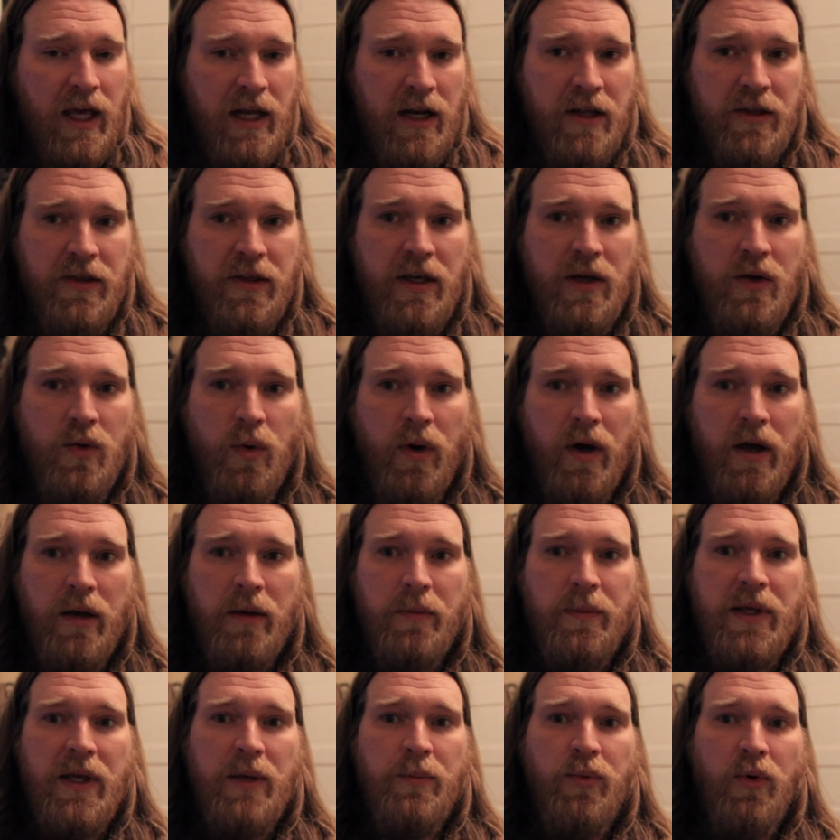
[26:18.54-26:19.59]
And I think
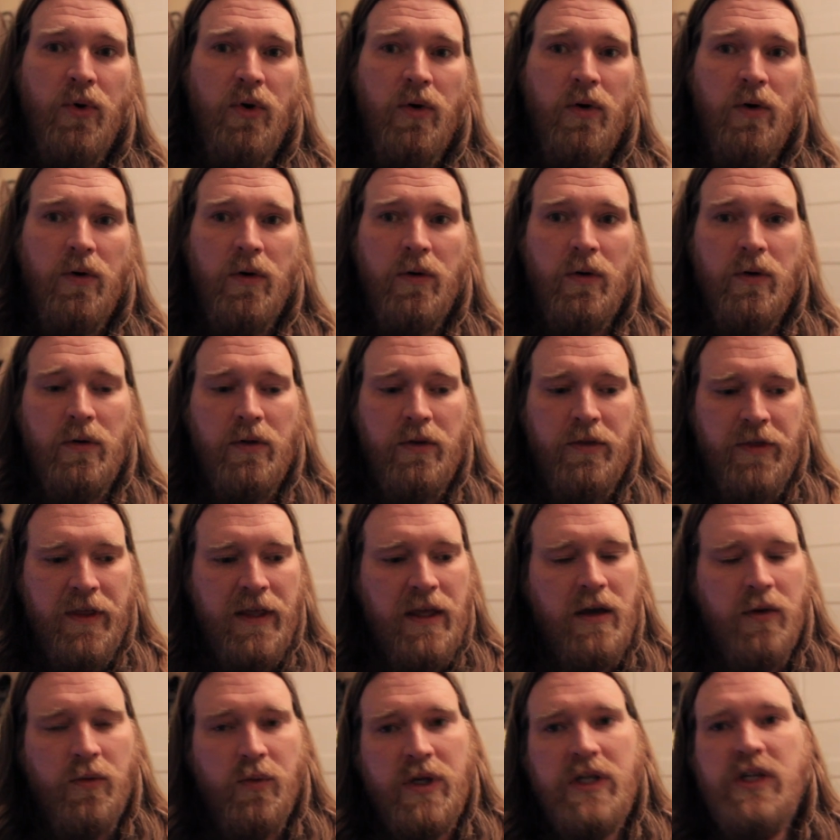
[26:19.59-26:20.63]
what people
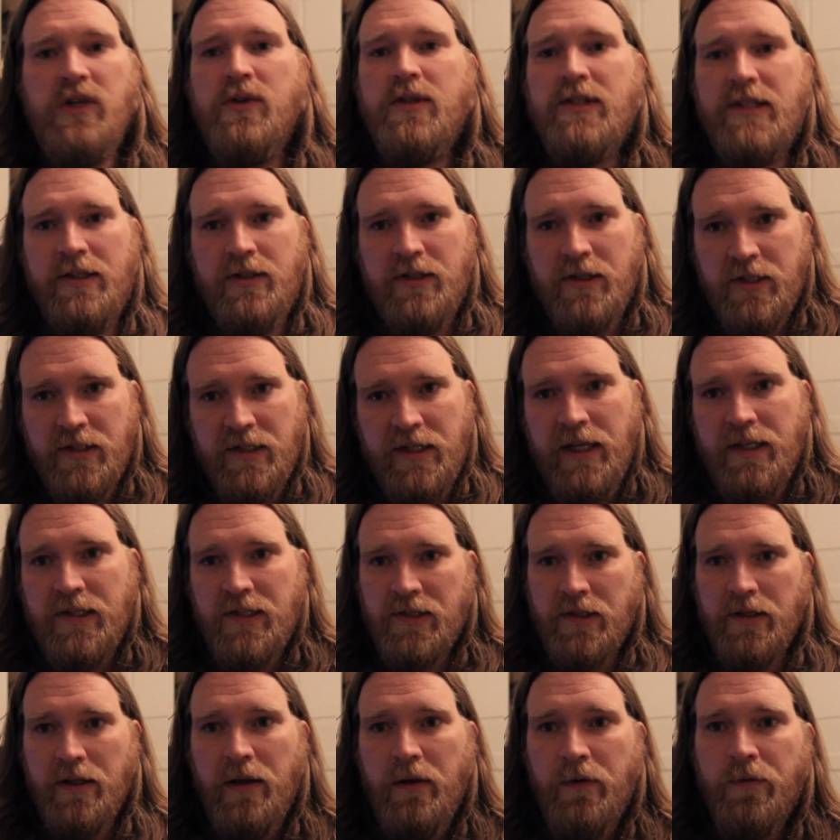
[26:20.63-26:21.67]
think when you just say
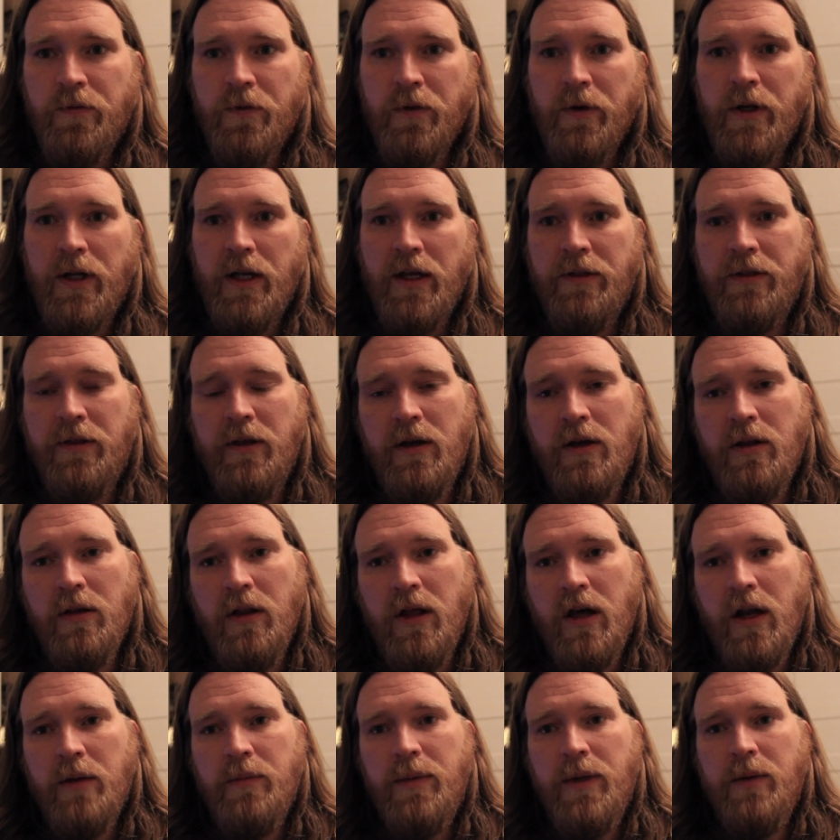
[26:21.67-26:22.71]
slavery, I think a
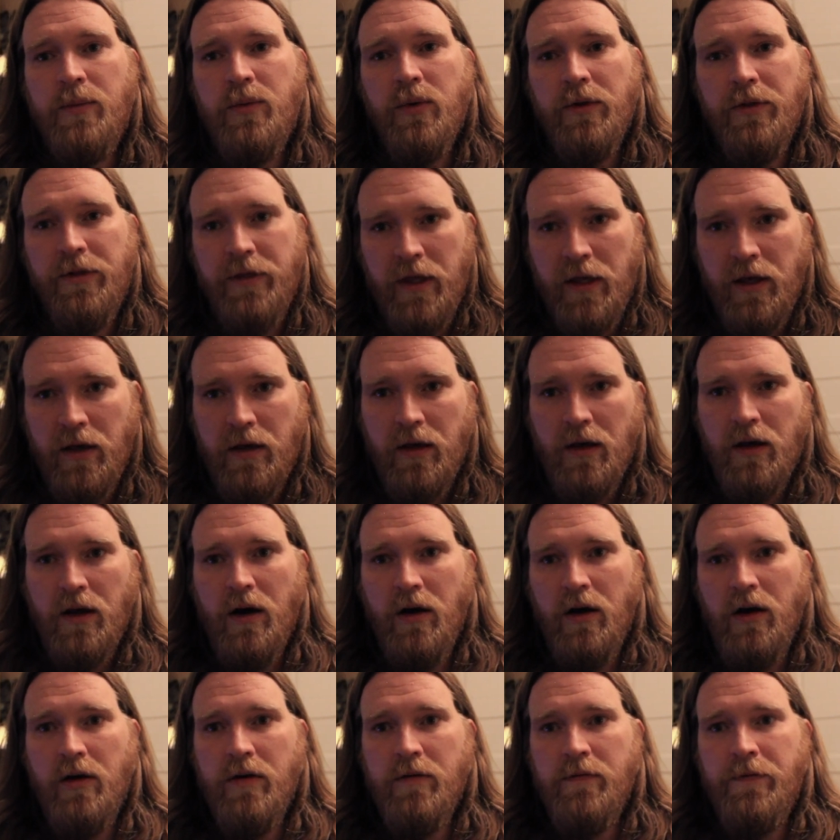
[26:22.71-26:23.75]
lot of people think
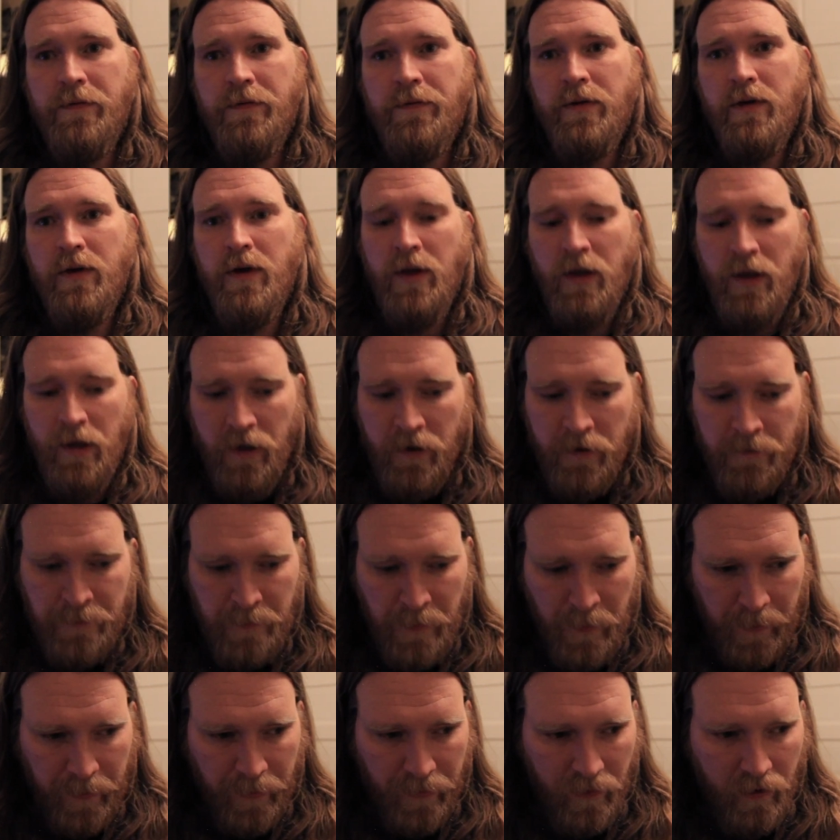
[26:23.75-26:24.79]
of
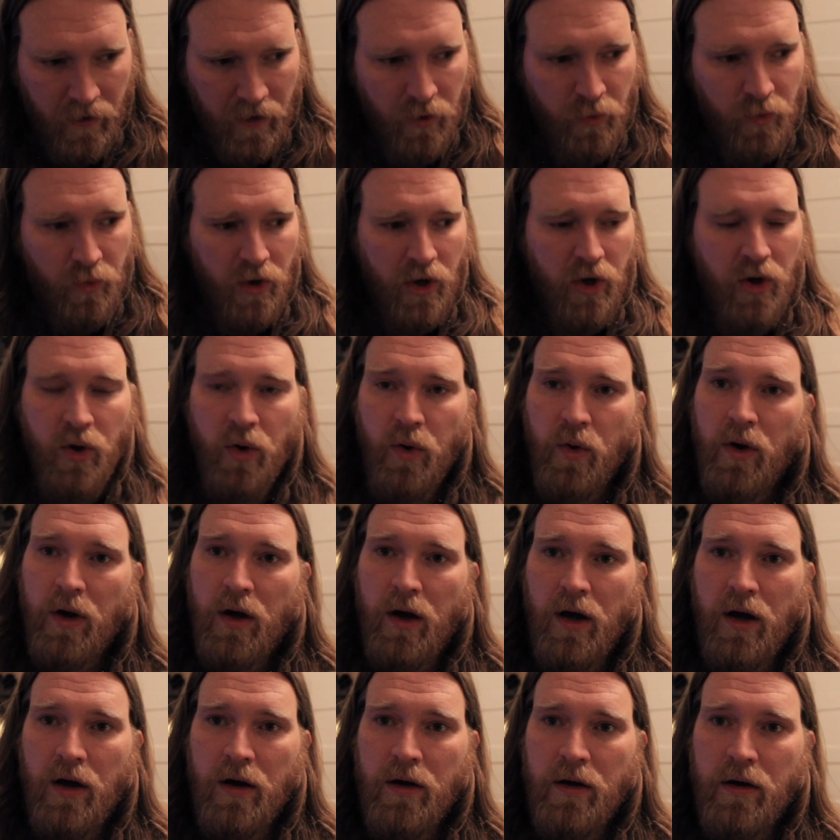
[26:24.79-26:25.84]
a row
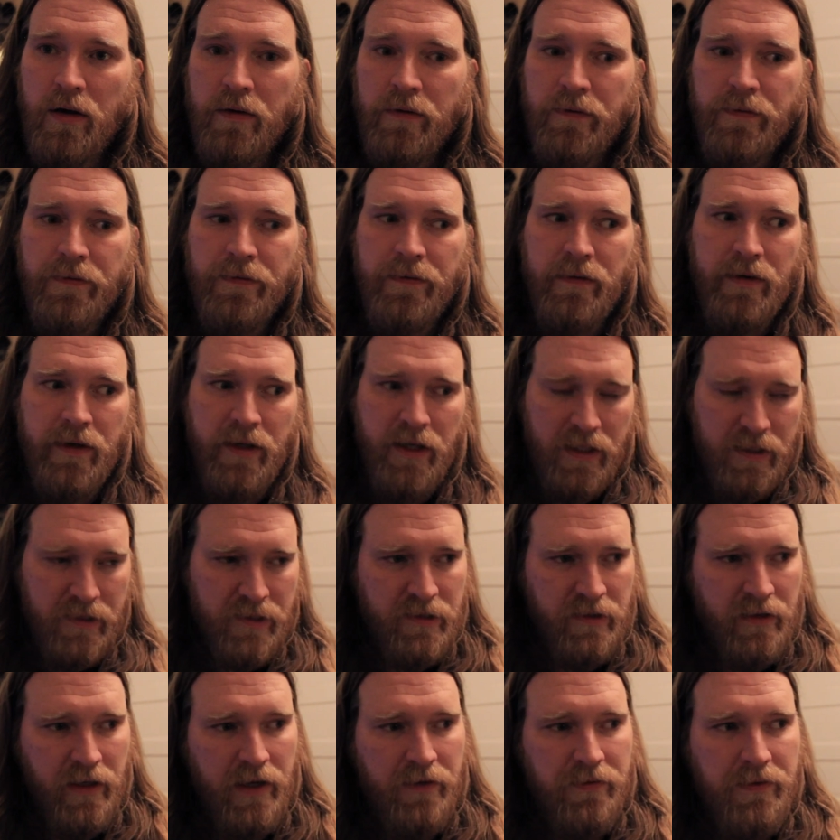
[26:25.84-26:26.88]
of
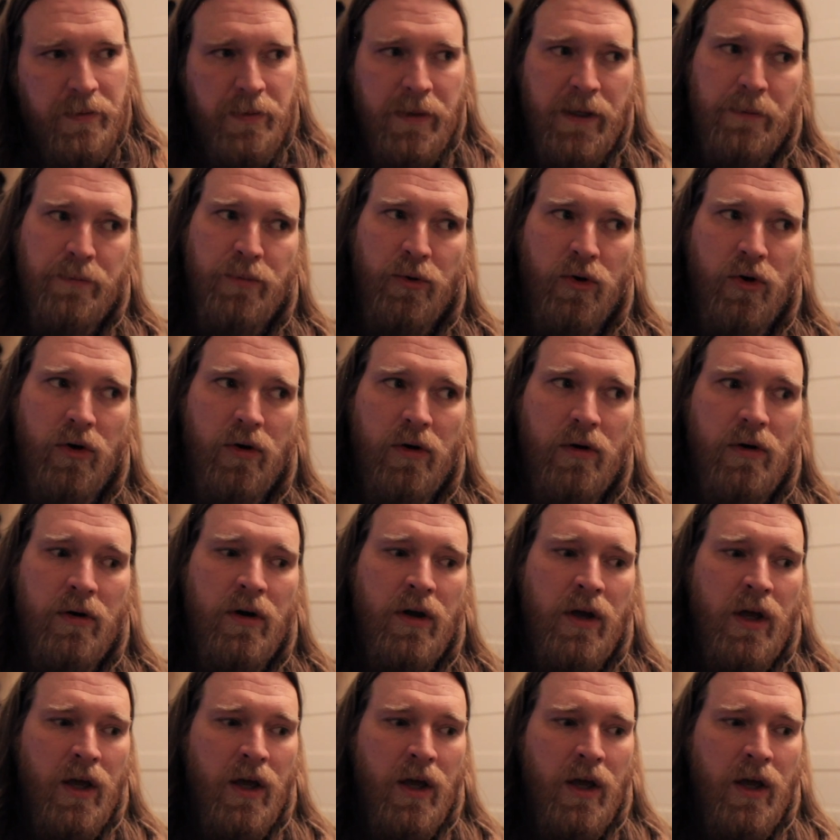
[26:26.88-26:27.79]
enslaved people,